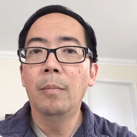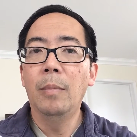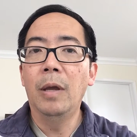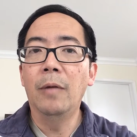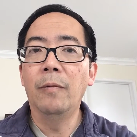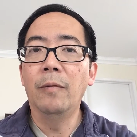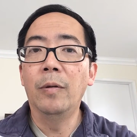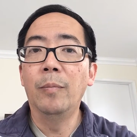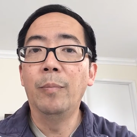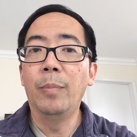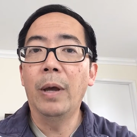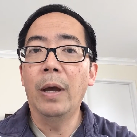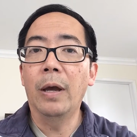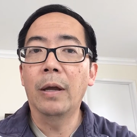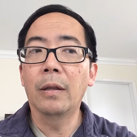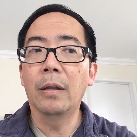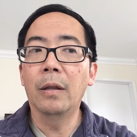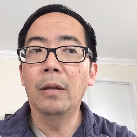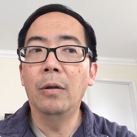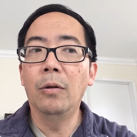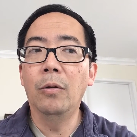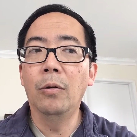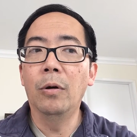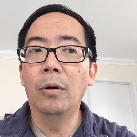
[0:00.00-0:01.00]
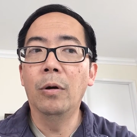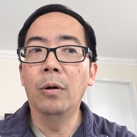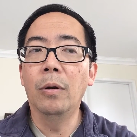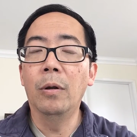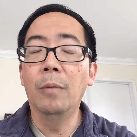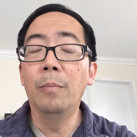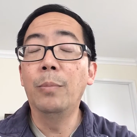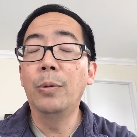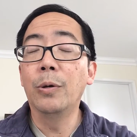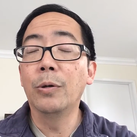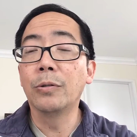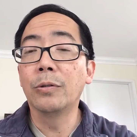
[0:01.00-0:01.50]
may have impacted your
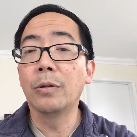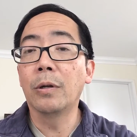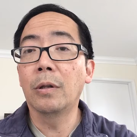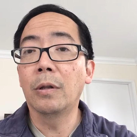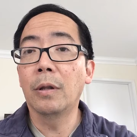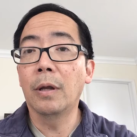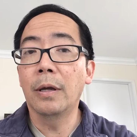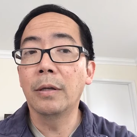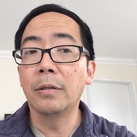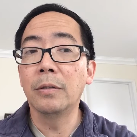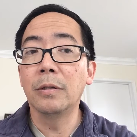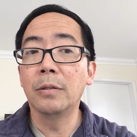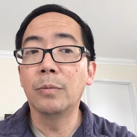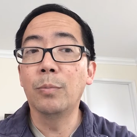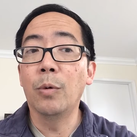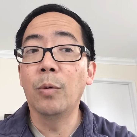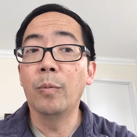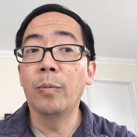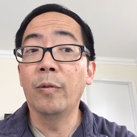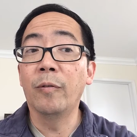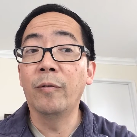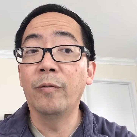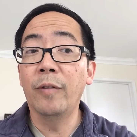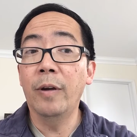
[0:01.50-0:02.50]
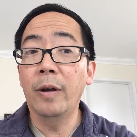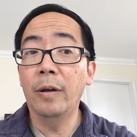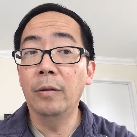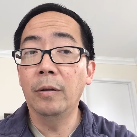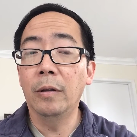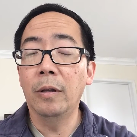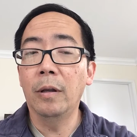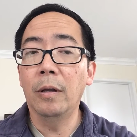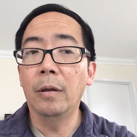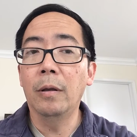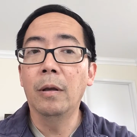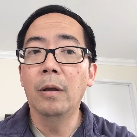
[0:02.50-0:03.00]
in-person classes more
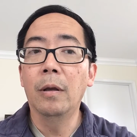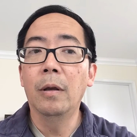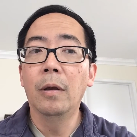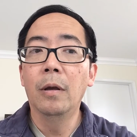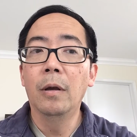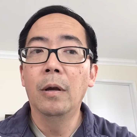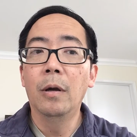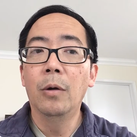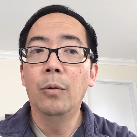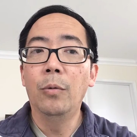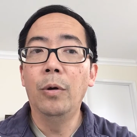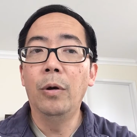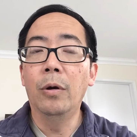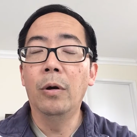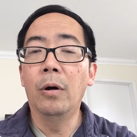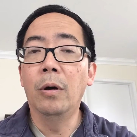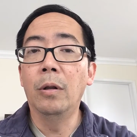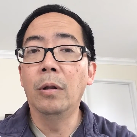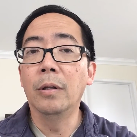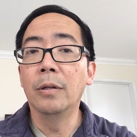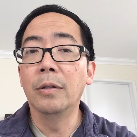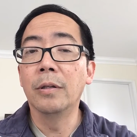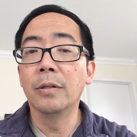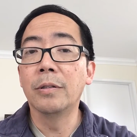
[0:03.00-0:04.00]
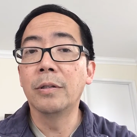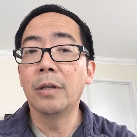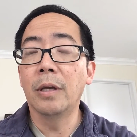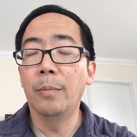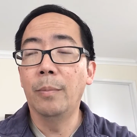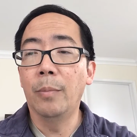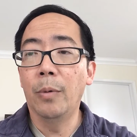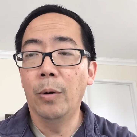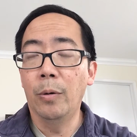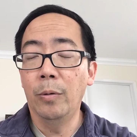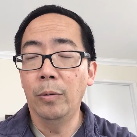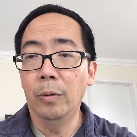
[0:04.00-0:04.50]
profoundly, we are all in the
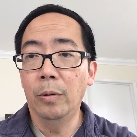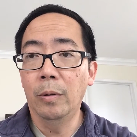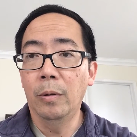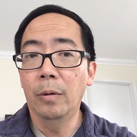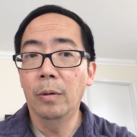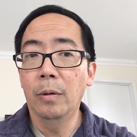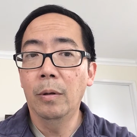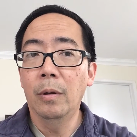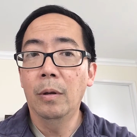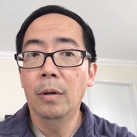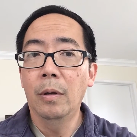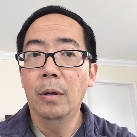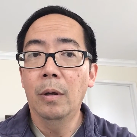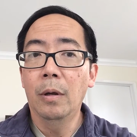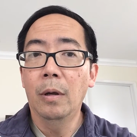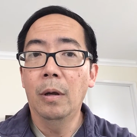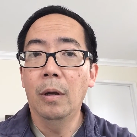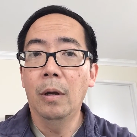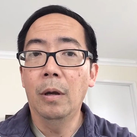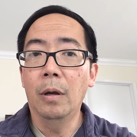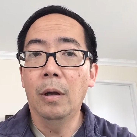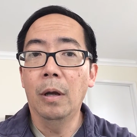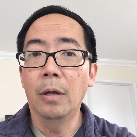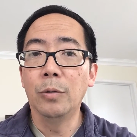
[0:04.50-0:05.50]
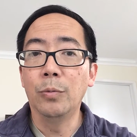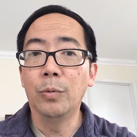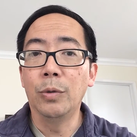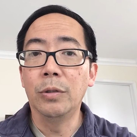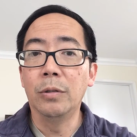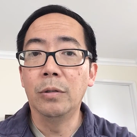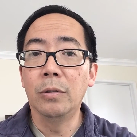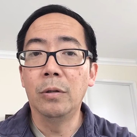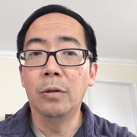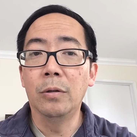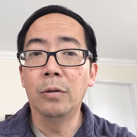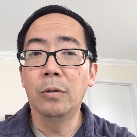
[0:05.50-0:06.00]
same boat uh, as we
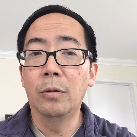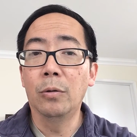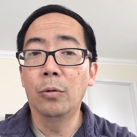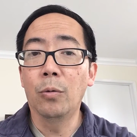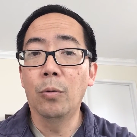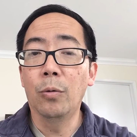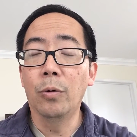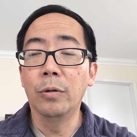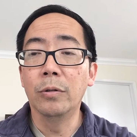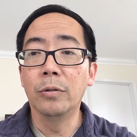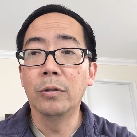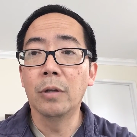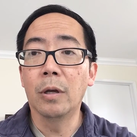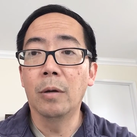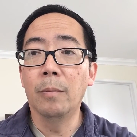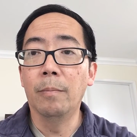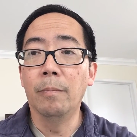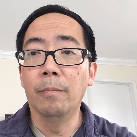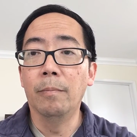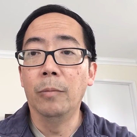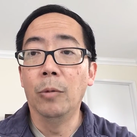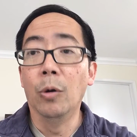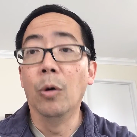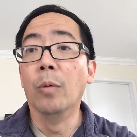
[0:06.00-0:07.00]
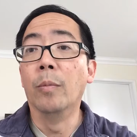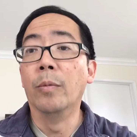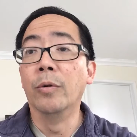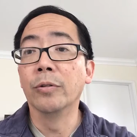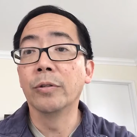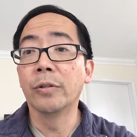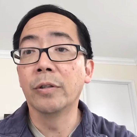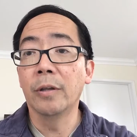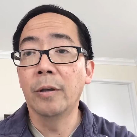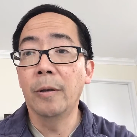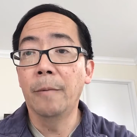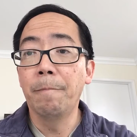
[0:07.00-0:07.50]
steer towards some
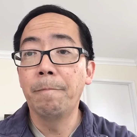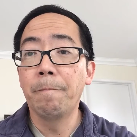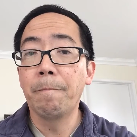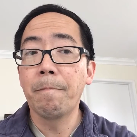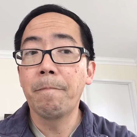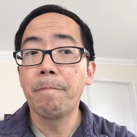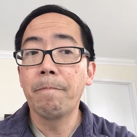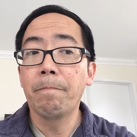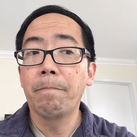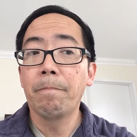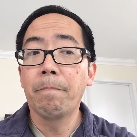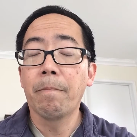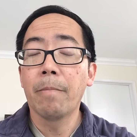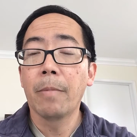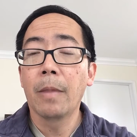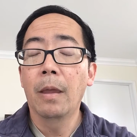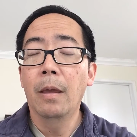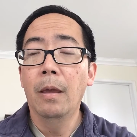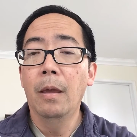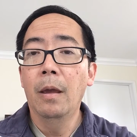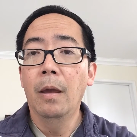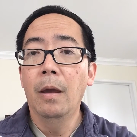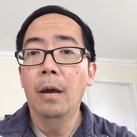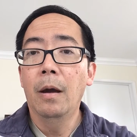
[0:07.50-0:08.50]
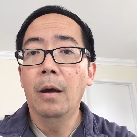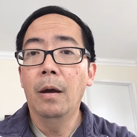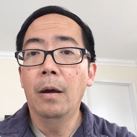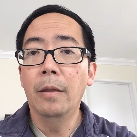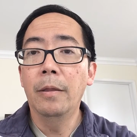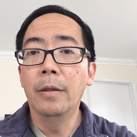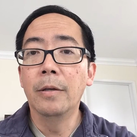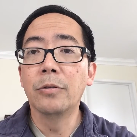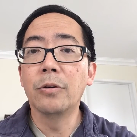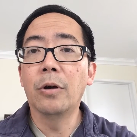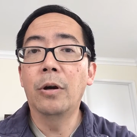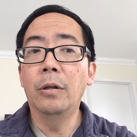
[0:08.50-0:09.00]
normalcy.
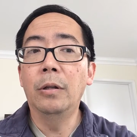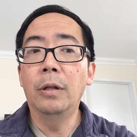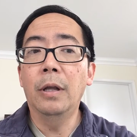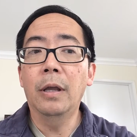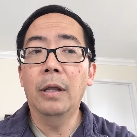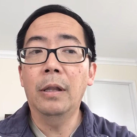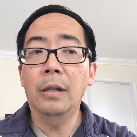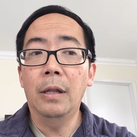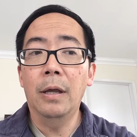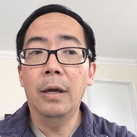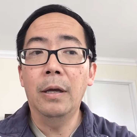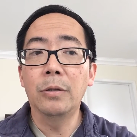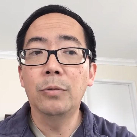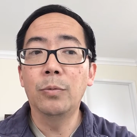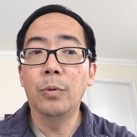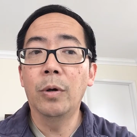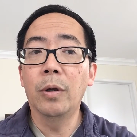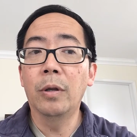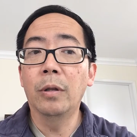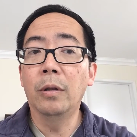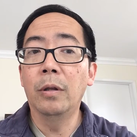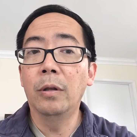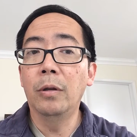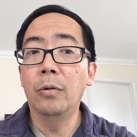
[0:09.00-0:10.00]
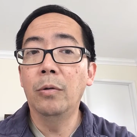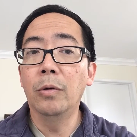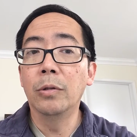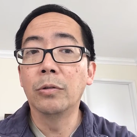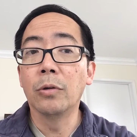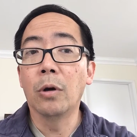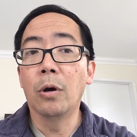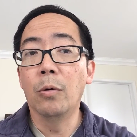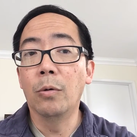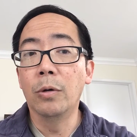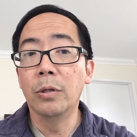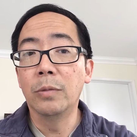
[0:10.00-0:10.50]
Uh, this online class will continue
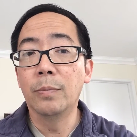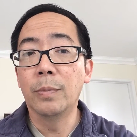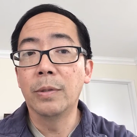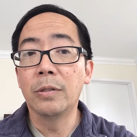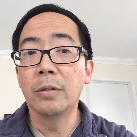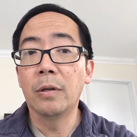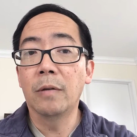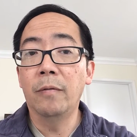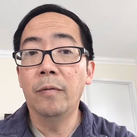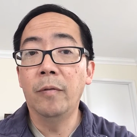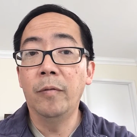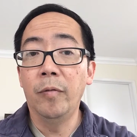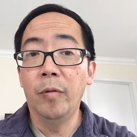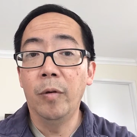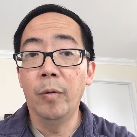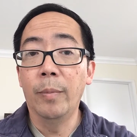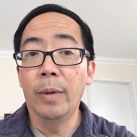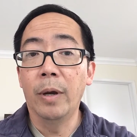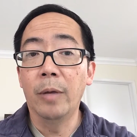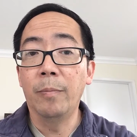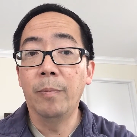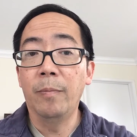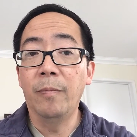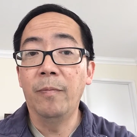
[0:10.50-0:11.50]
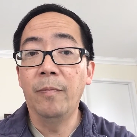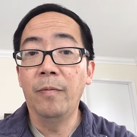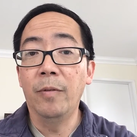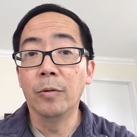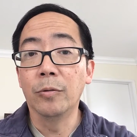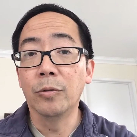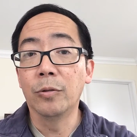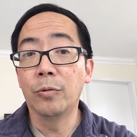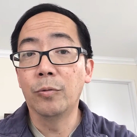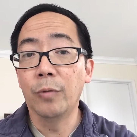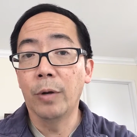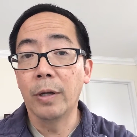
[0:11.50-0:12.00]
as always, but several of you might
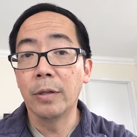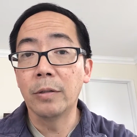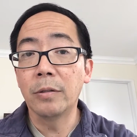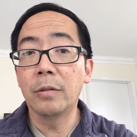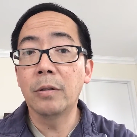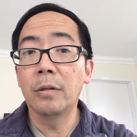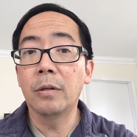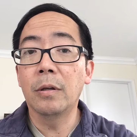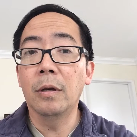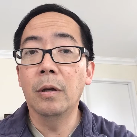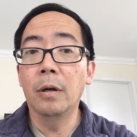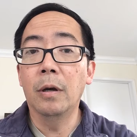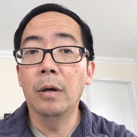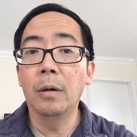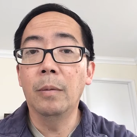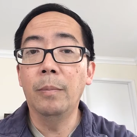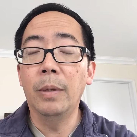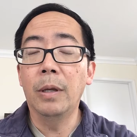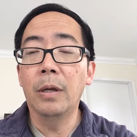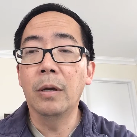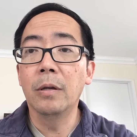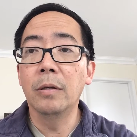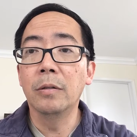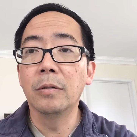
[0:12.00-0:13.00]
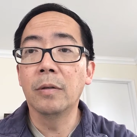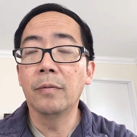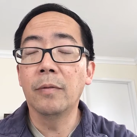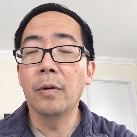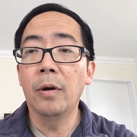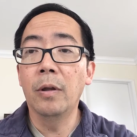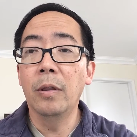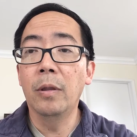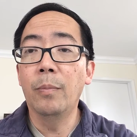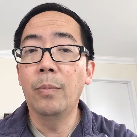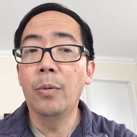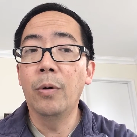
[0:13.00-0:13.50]
feel stressed uh, because of
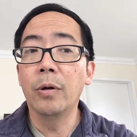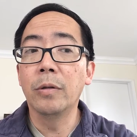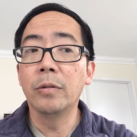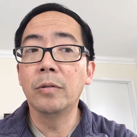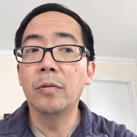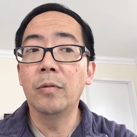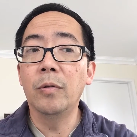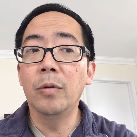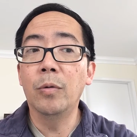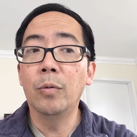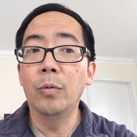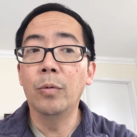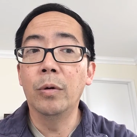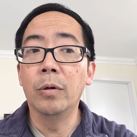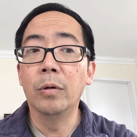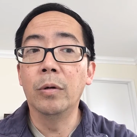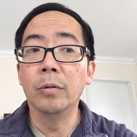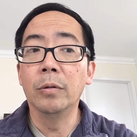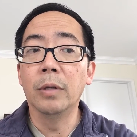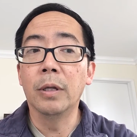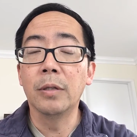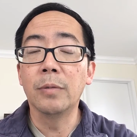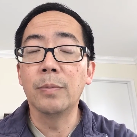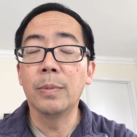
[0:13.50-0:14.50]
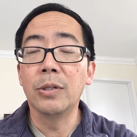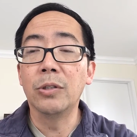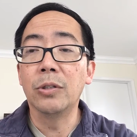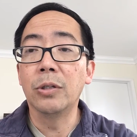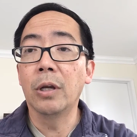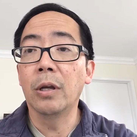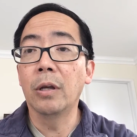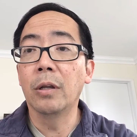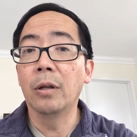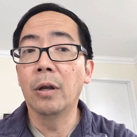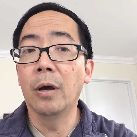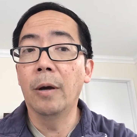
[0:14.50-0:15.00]
other parts of your world has been
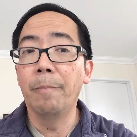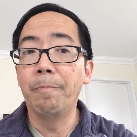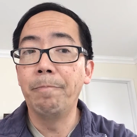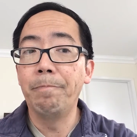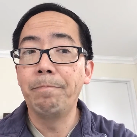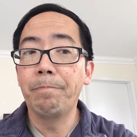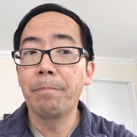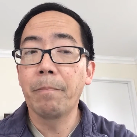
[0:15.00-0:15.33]
shaken up.